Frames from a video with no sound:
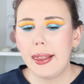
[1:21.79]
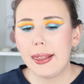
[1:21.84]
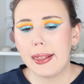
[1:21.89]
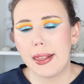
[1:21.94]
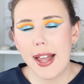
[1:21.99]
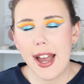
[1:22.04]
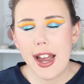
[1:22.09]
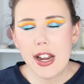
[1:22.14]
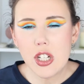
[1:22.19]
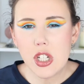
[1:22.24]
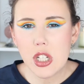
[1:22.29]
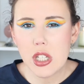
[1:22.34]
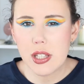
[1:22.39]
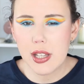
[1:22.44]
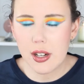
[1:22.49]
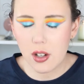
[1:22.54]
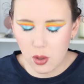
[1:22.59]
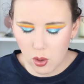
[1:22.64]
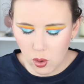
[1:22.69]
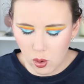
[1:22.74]
lashes
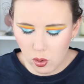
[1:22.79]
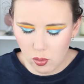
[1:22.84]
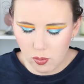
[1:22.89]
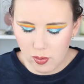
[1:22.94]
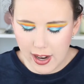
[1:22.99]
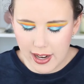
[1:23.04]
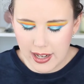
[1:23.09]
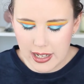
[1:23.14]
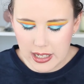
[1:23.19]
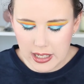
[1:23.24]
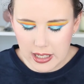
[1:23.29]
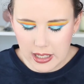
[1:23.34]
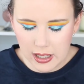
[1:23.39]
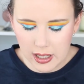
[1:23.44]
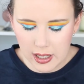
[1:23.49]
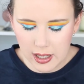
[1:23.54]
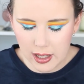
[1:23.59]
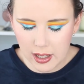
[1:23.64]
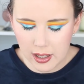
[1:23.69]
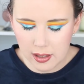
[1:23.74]
that are
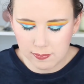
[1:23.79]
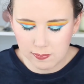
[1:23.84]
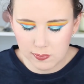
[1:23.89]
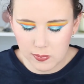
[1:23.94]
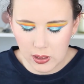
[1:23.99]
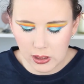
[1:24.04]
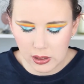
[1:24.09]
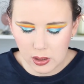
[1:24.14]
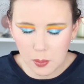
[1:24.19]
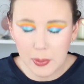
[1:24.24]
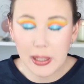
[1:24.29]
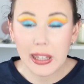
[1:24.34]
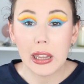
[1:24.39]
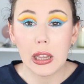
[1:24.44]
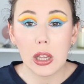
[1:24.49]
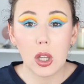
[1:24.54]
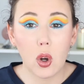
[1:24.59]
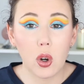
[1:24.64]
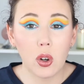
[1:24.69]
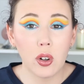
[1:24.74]
already a little bit
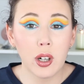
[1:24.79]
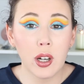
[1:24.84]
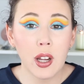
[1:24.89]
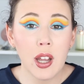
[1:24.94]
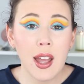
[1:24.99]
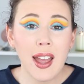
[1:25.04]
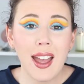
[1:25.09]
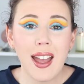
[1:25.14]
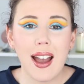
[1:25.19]
long,